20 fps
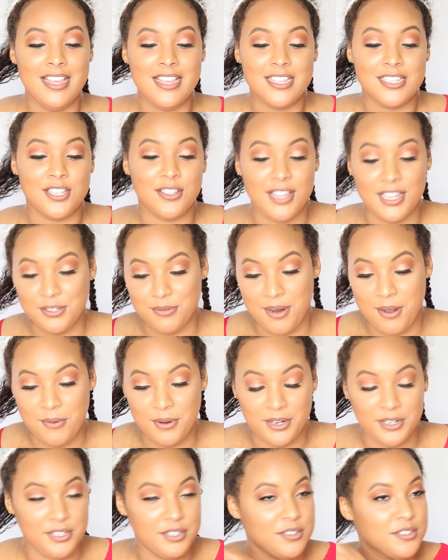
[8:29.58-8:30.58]
So that's what I
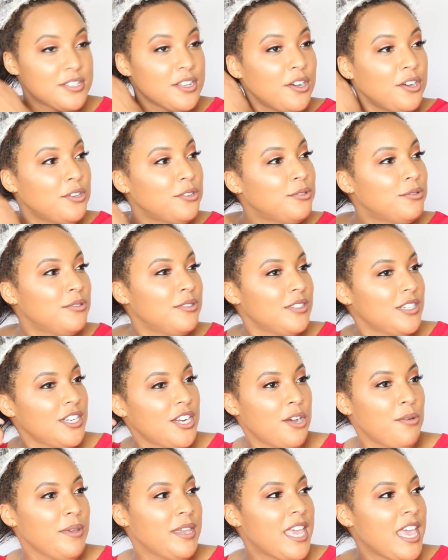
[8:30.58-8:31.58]
want to do. So, you
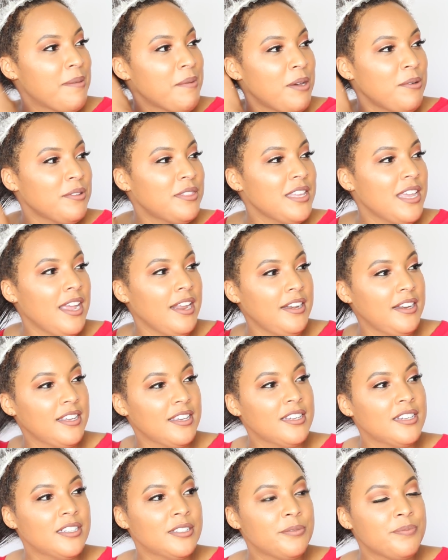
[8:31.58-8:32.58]
know, we came out with the
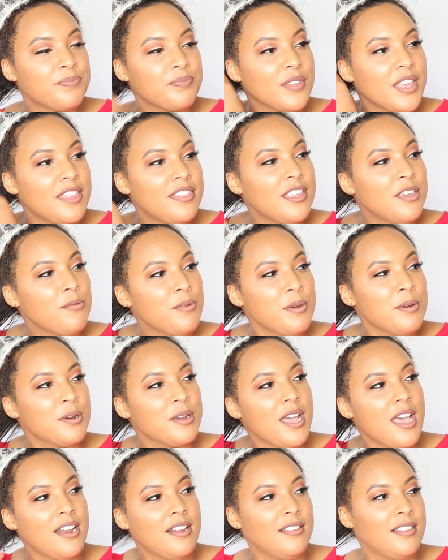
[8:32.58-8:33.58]
idea, and then we were
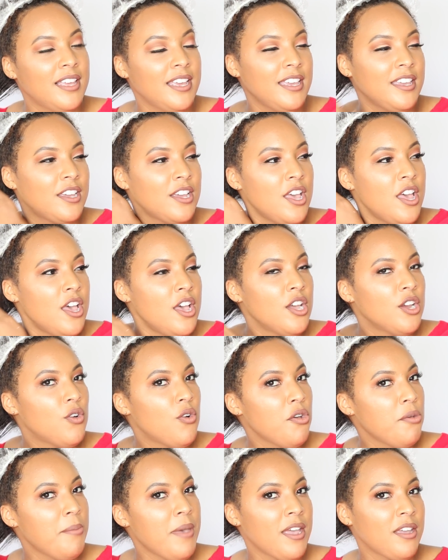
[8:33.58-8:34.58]
kind of like
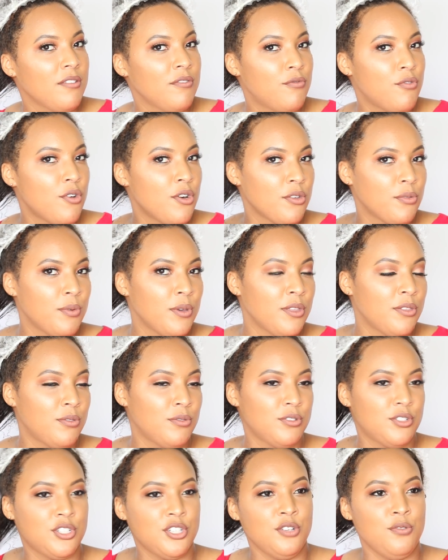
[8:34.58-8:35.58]
going back and forth
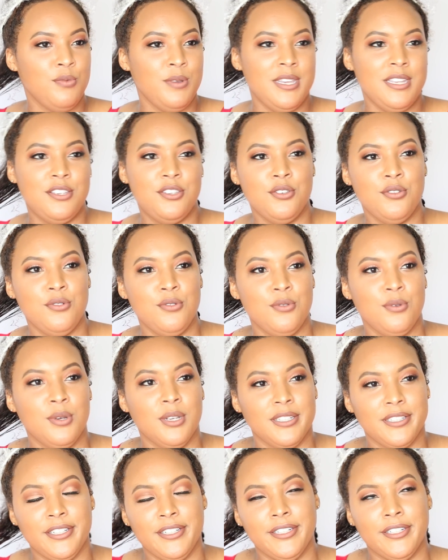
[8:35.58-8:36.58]
with, should we do,
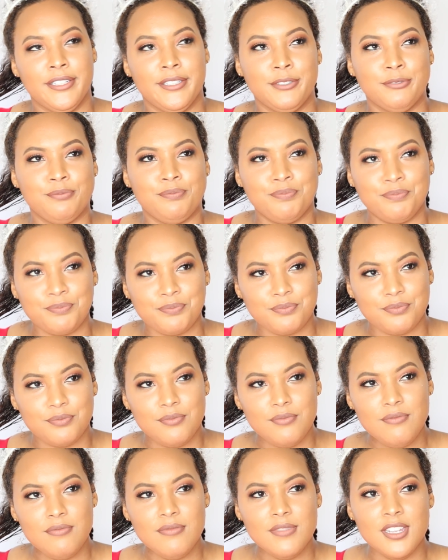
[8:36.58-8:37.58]
you know,
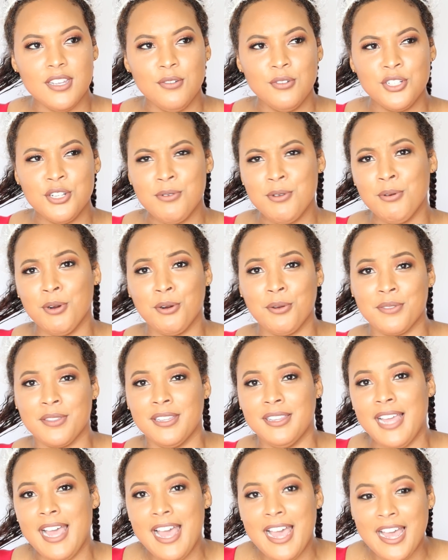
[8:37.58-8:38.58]
should we work with a
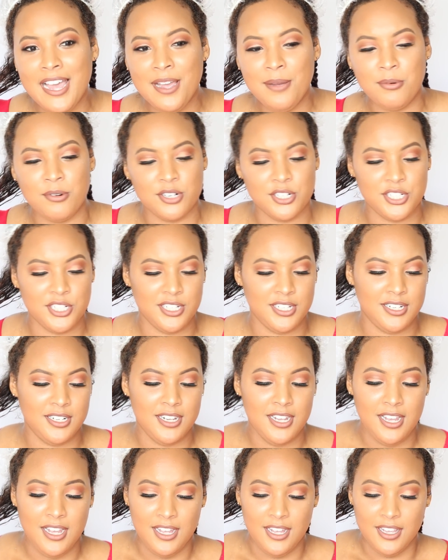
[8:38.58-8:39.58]
lab, or
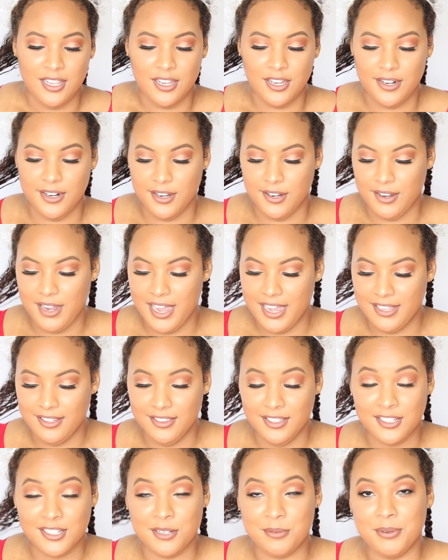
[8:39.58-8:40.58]
should, you know, I
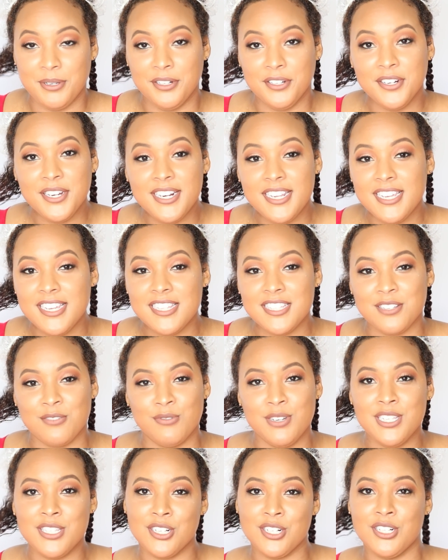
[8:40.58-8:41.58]
look up ingredients and
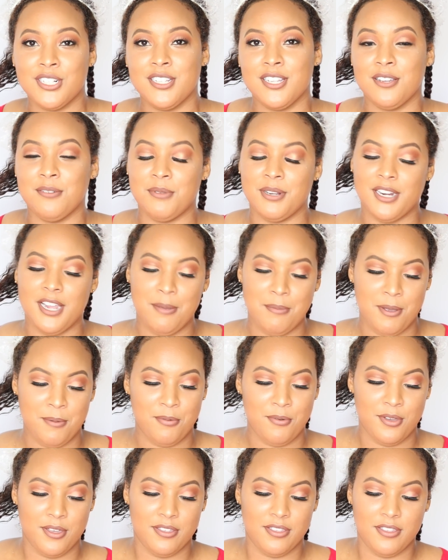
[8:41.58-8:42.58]
research them and come up
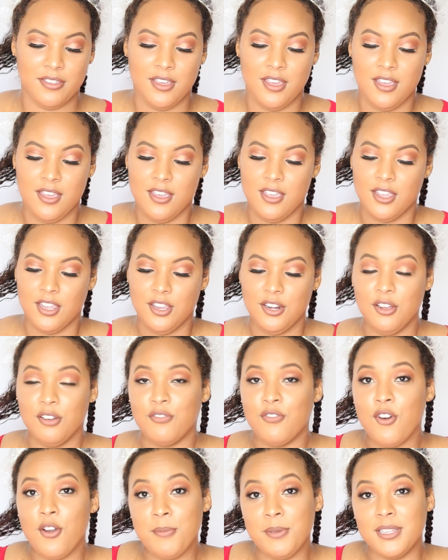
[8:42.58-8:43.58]
with, you know,
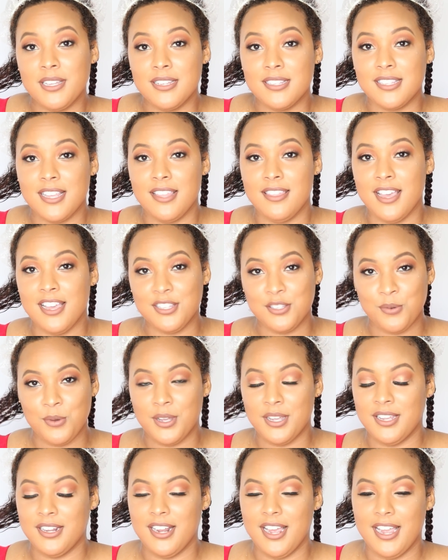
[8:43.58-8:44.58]
formulas. And that's
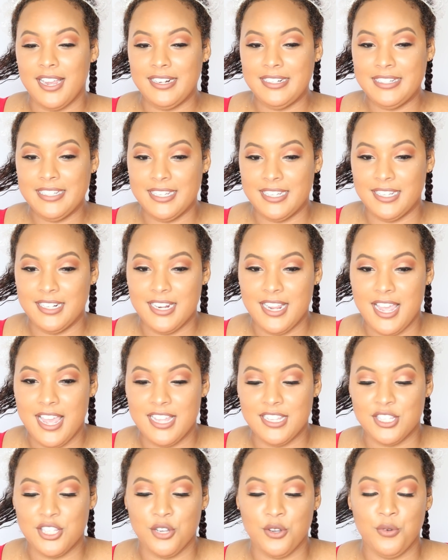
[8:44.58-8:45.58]
what I did.
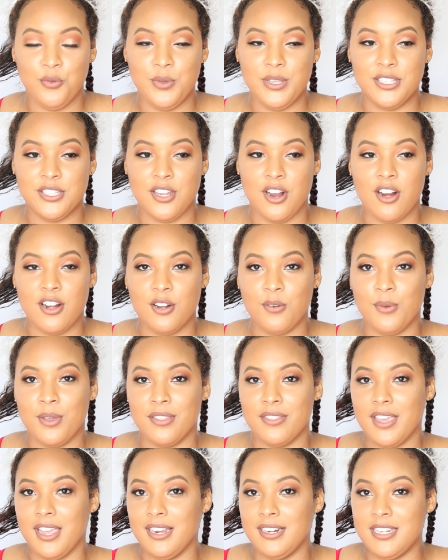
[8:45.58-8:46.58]
And so we started
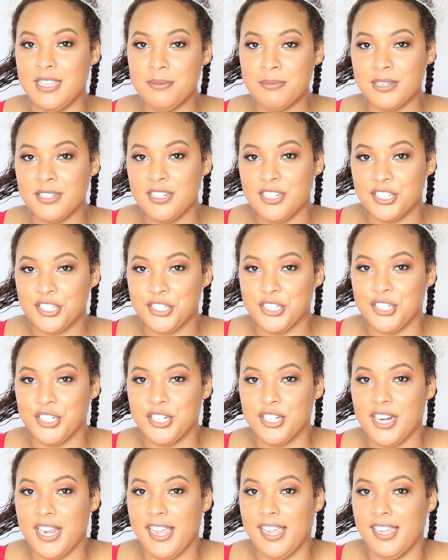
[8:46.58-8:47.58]
with a deep
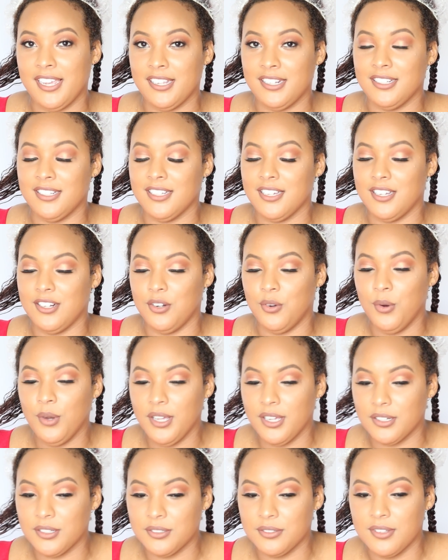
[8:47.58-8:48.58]
conditioner and an
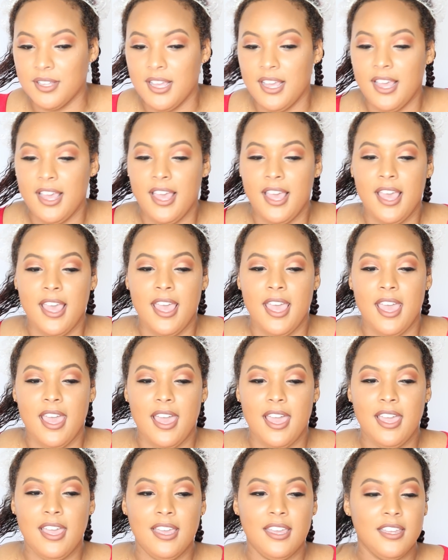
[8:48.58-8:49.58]
oil.
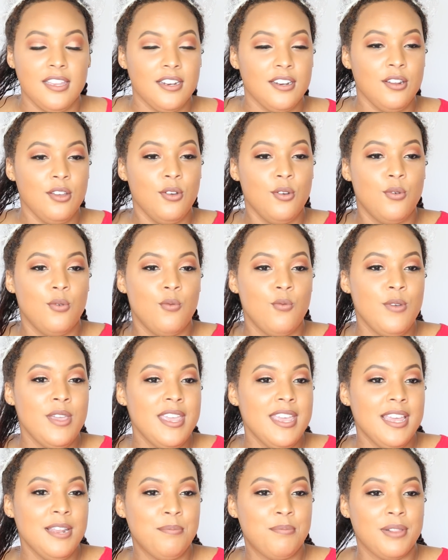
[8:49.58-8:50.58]
And
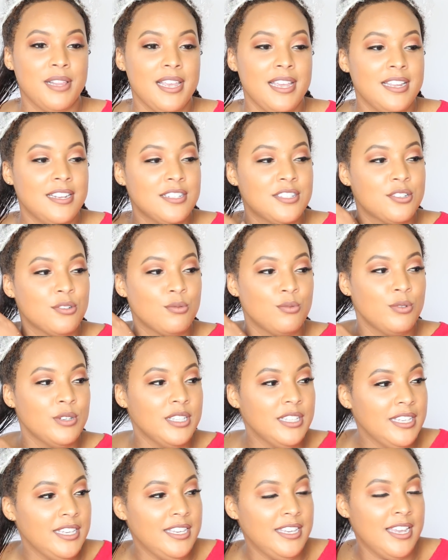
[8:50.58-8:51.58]
we had planned to
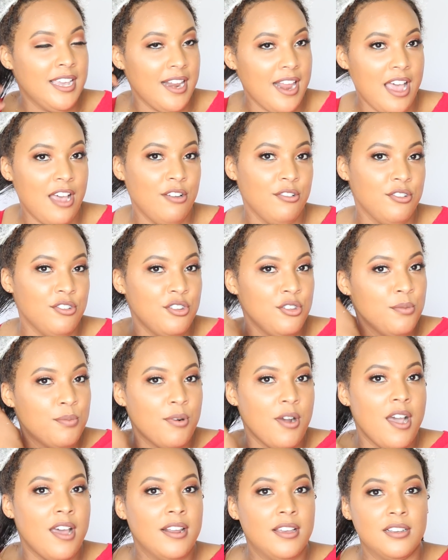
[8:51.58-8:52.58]
really get out new
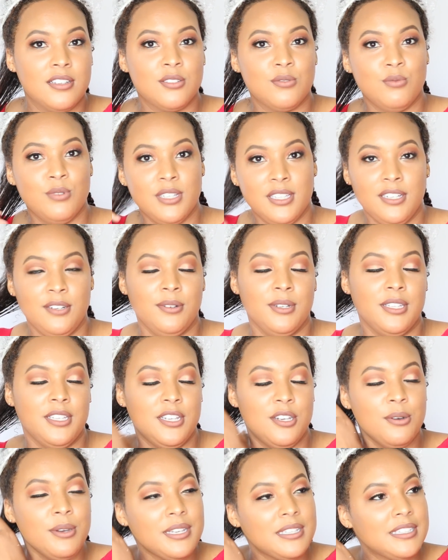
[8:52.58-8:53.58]
products really, really
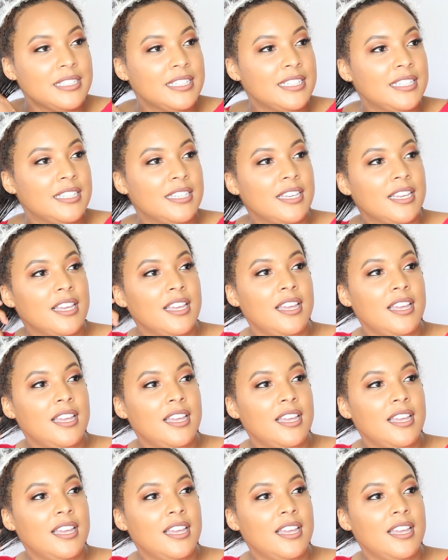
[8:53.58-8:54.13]
quickly